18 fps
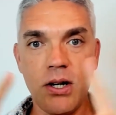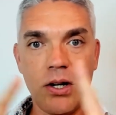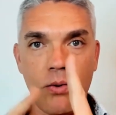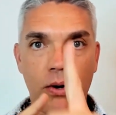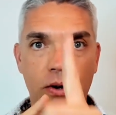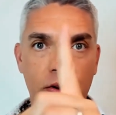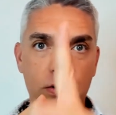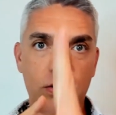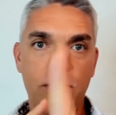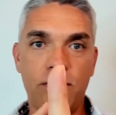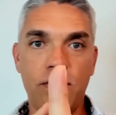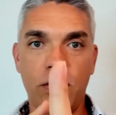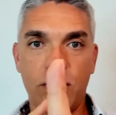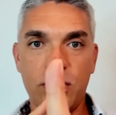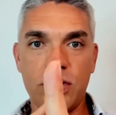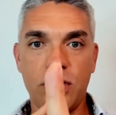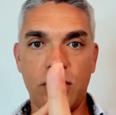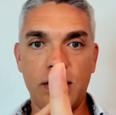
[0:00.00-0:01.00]
whether you
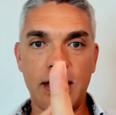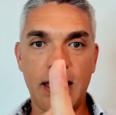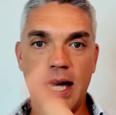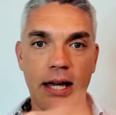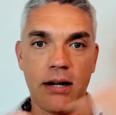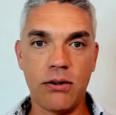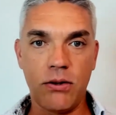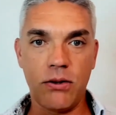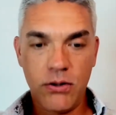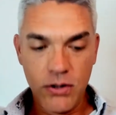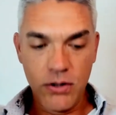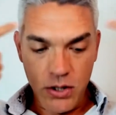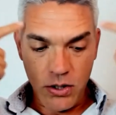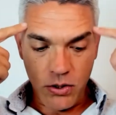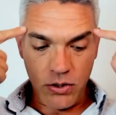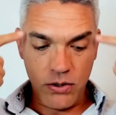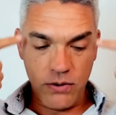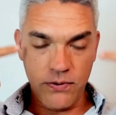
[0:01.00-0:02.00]
focus on a candle
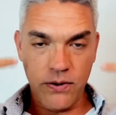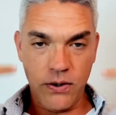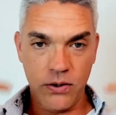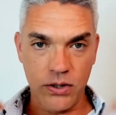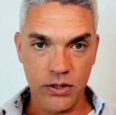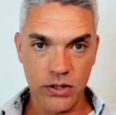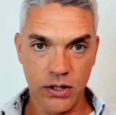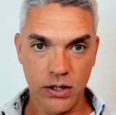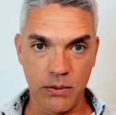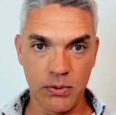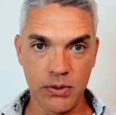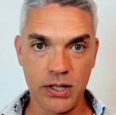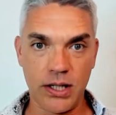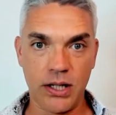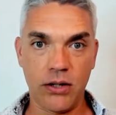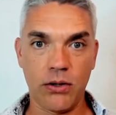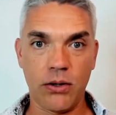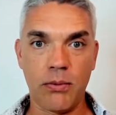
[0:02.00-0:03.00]
or you focus on a
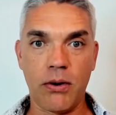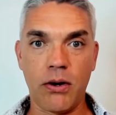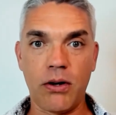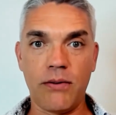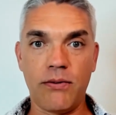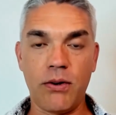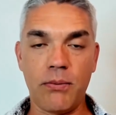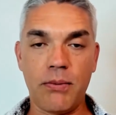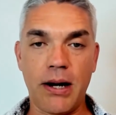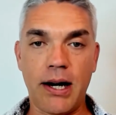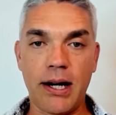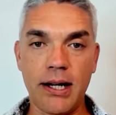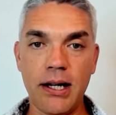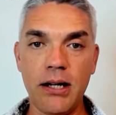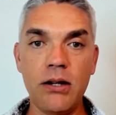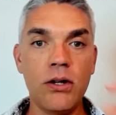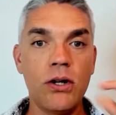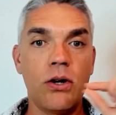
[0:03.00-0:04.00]
particular part of your
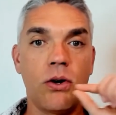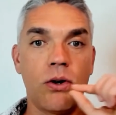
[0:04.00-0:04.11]
body